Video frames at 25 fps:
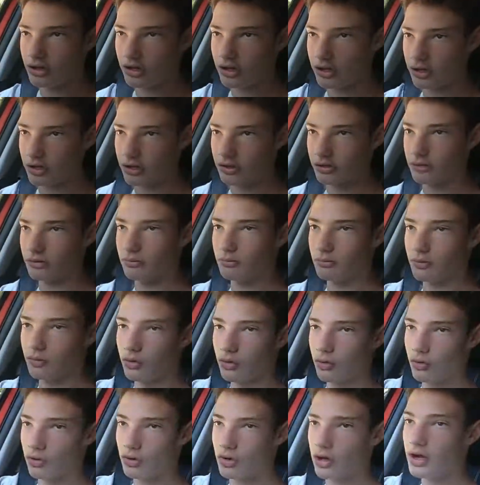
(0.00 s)
in
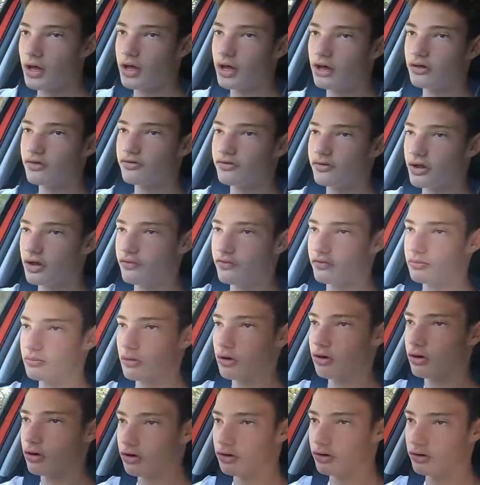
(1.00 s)
more or less every
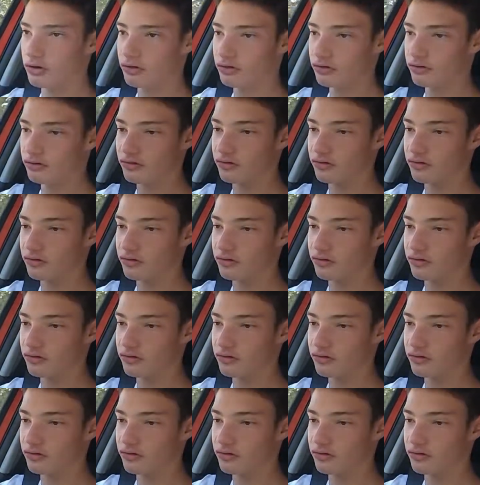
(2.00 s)
market.